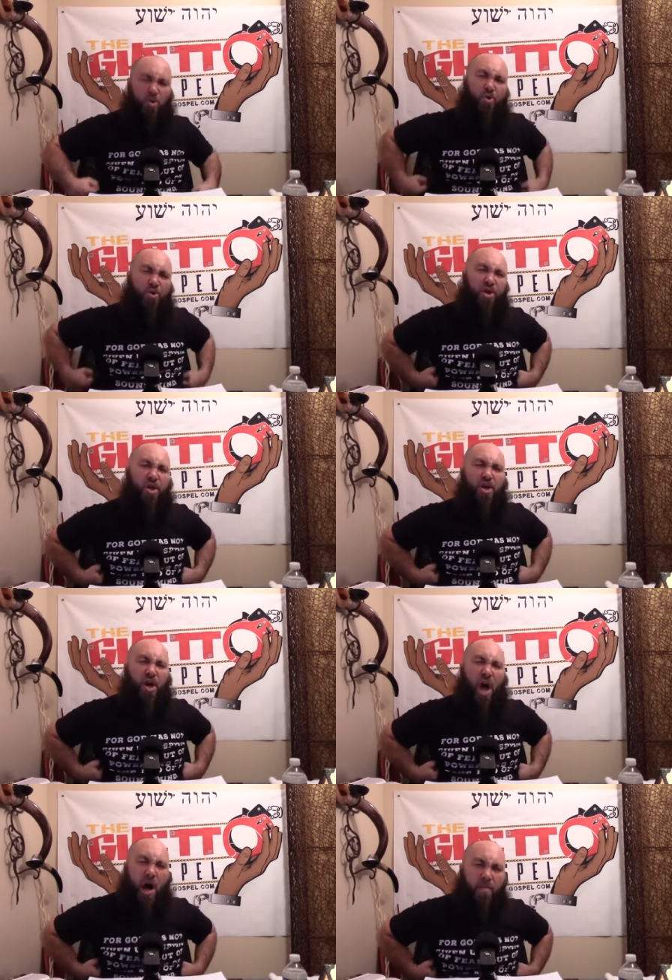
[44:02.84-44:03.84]
Lord,
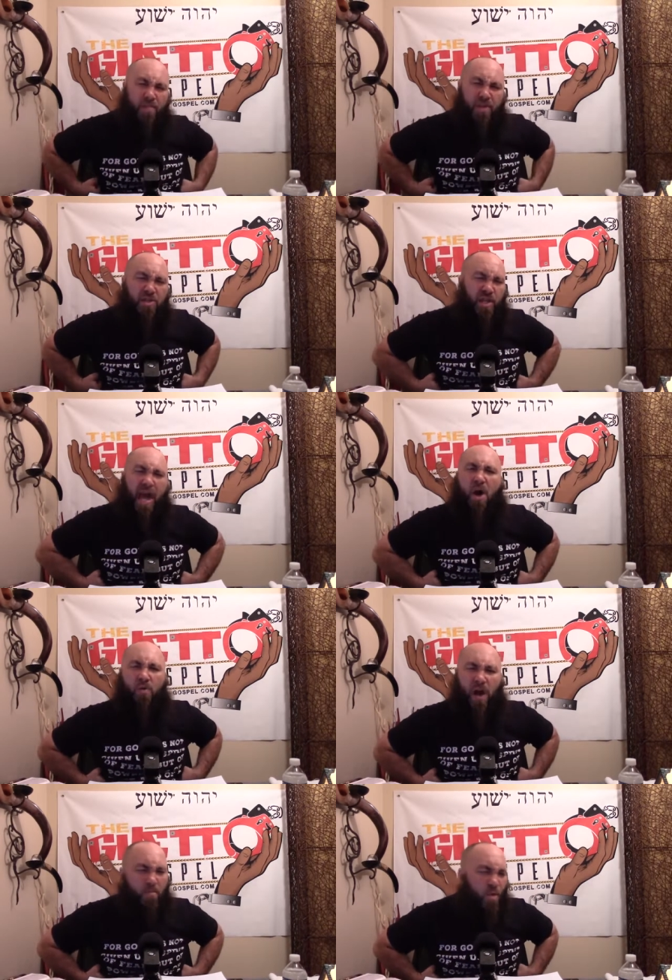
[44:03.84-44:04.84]
I'm the
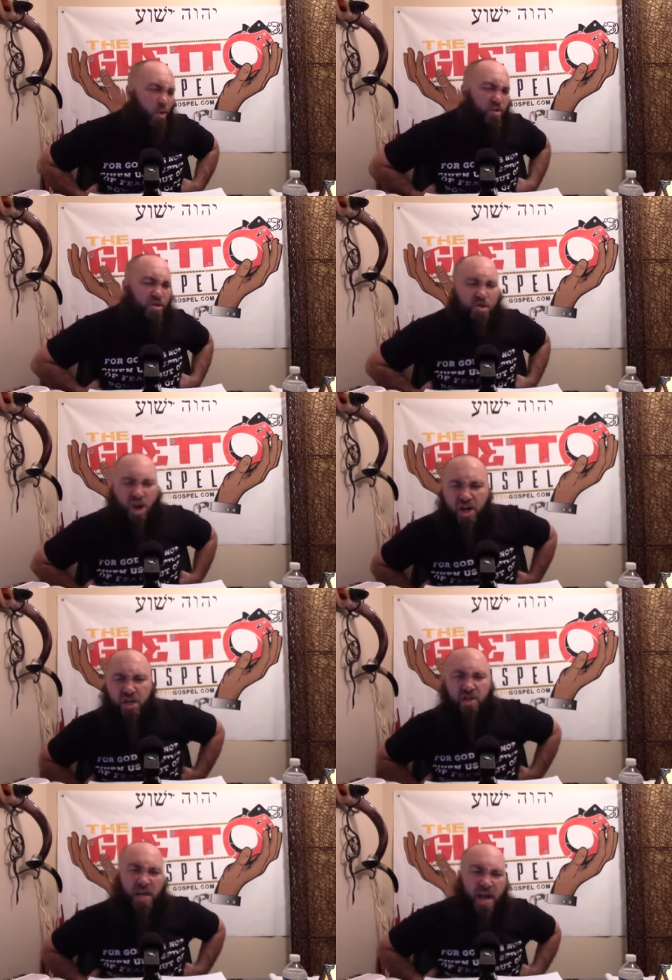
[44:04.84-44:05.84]
scout. I'm always
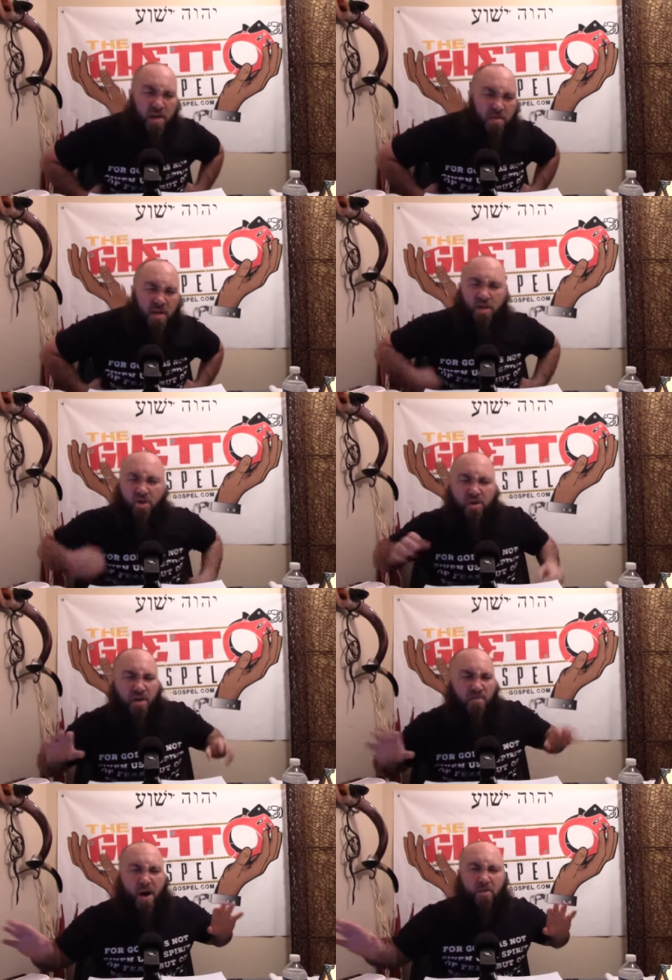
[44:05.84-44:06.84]
studying the enemy and
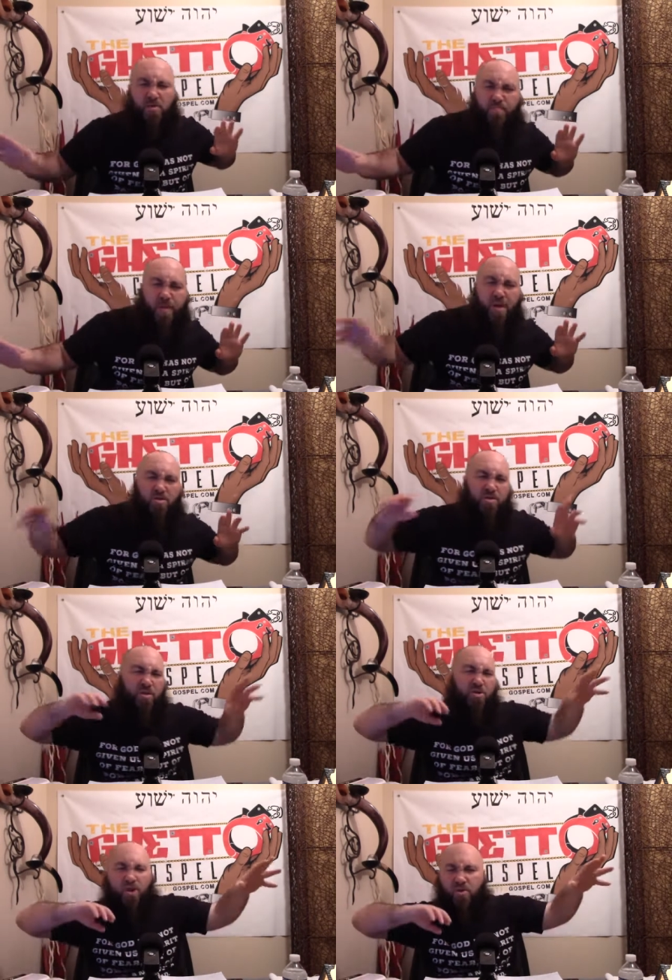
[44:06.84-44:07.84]
learning about spells
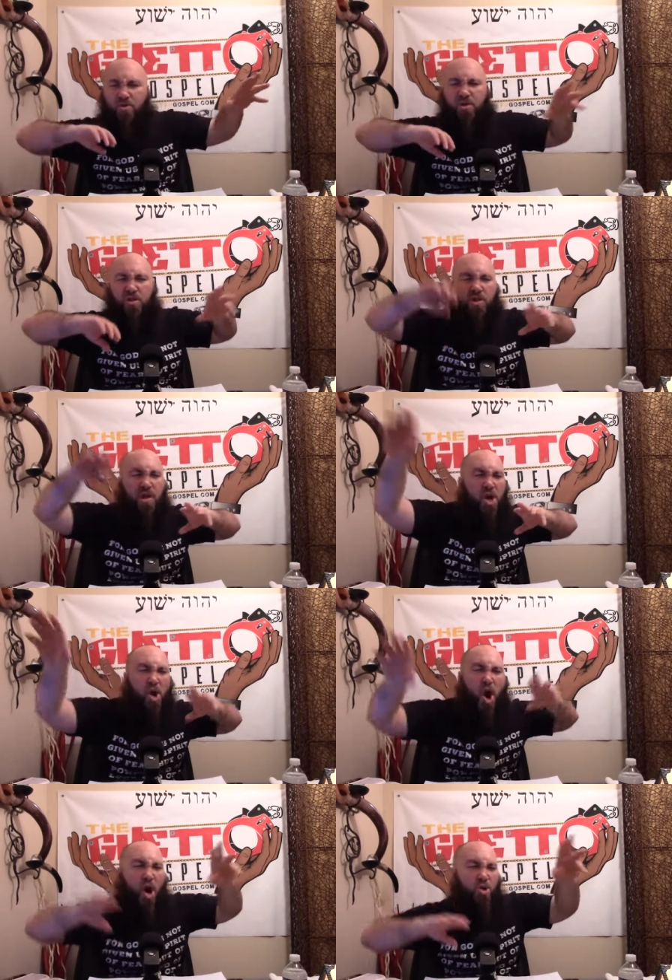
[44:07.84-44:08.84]
and curses and
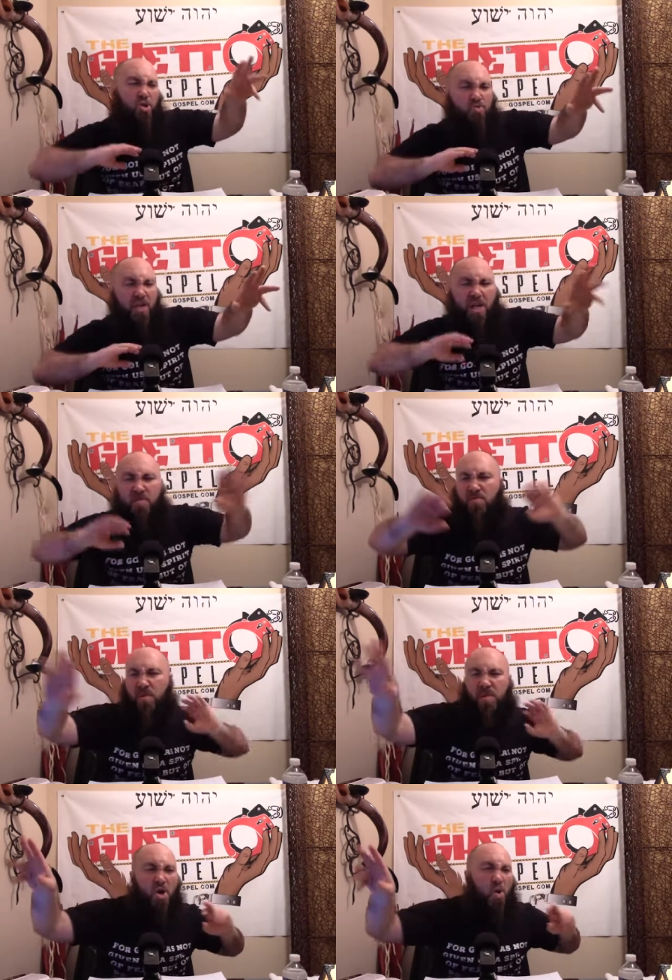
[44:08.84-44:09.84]
how
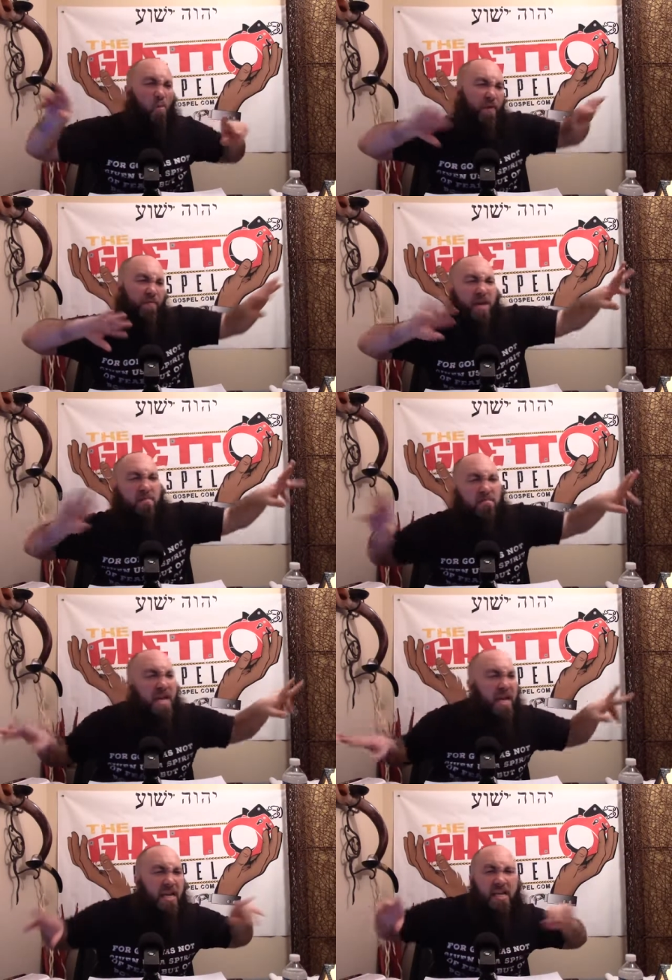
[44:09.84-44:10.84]
dreams and what they
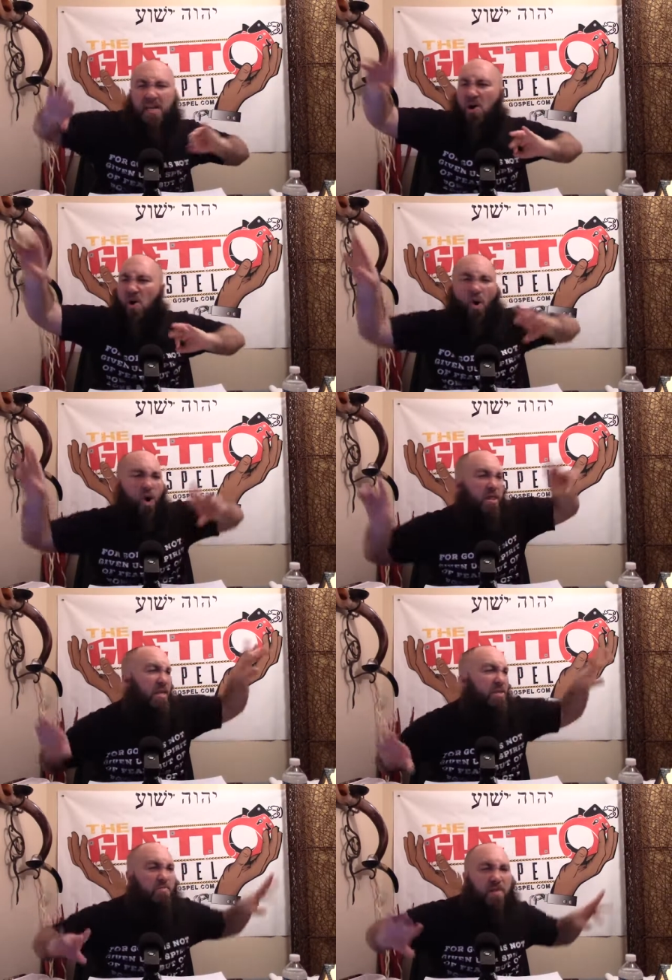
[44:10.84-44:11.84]
mean and all of
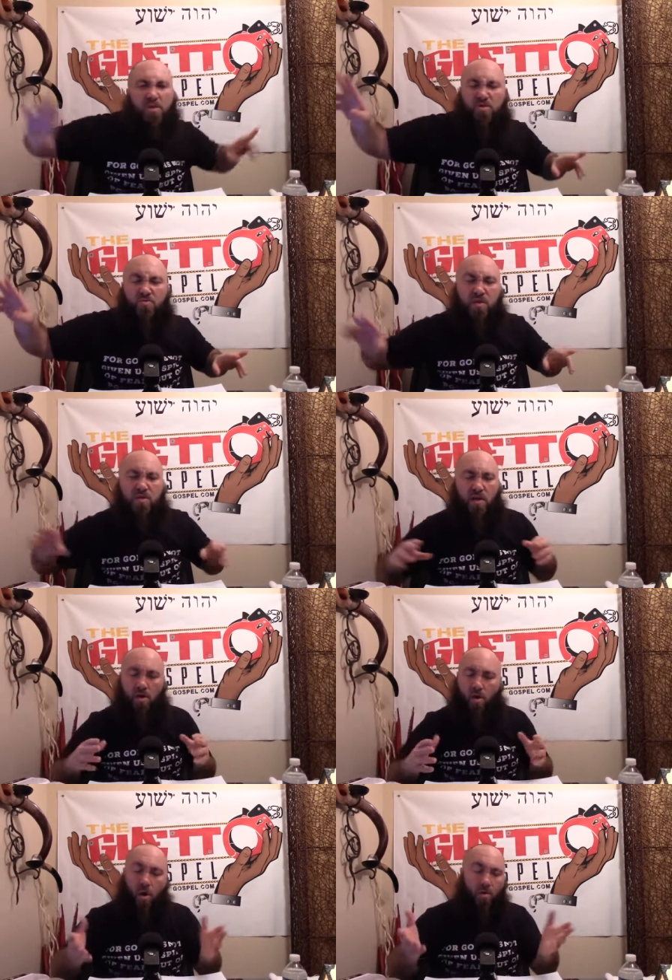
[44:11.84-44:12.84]
these mysteries.
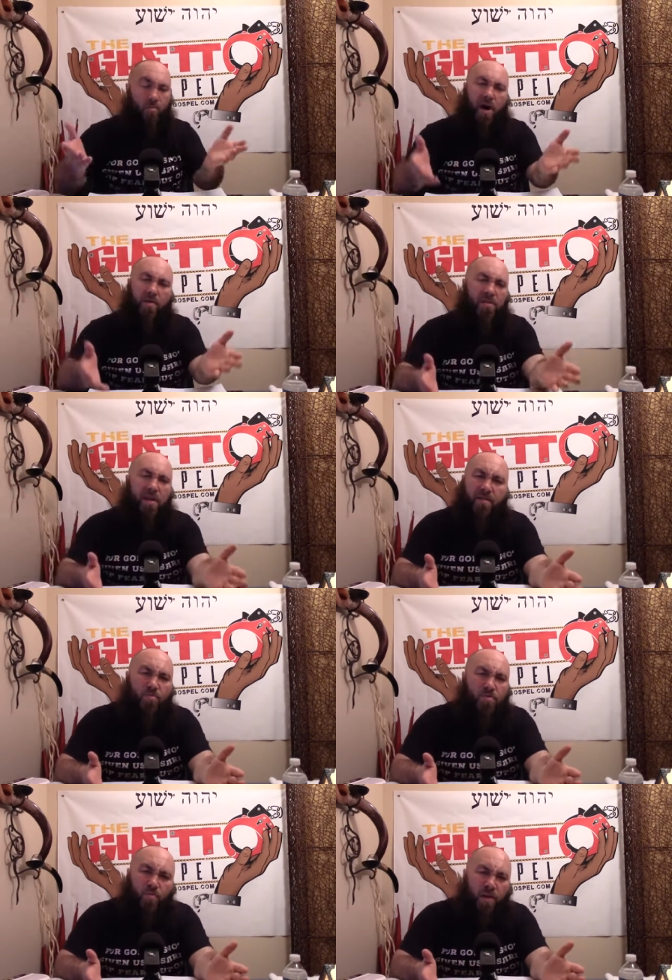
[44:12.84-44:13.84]
All the while, the
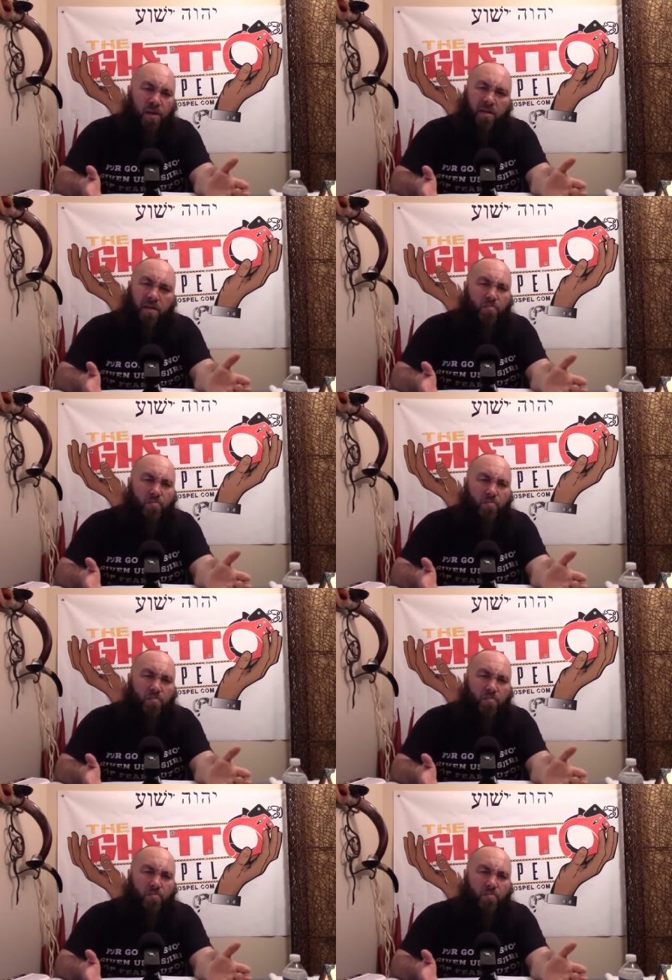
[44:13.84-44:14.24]
devil was winning.